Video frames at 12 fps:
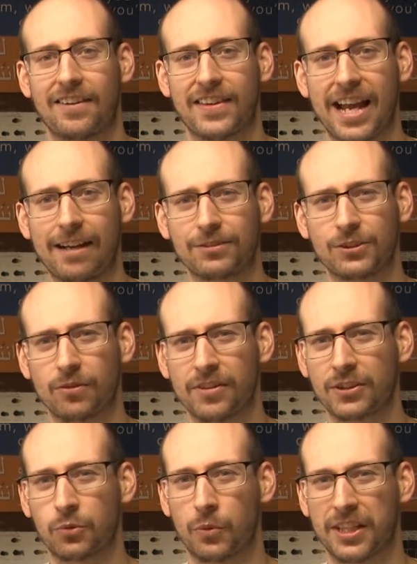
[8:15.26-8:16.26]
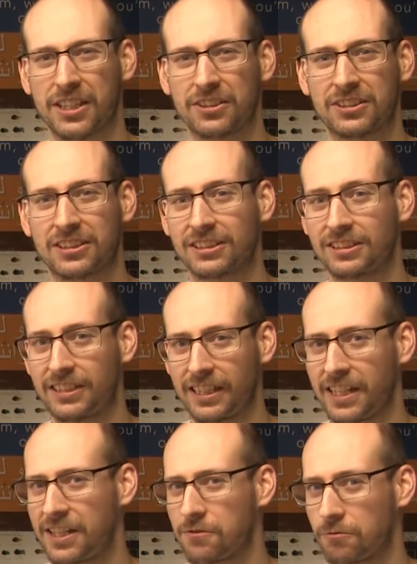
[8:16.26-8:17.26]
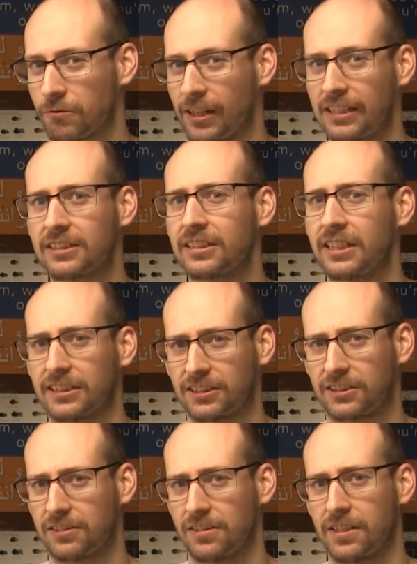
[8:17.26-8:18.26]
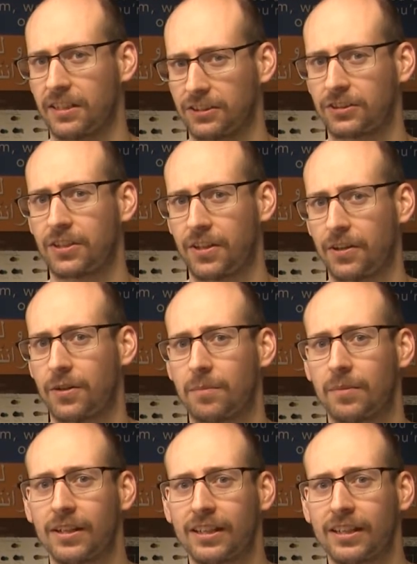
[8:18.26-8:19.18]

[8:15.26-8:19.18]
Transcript: they have sort of this weird sticky resinousness to them.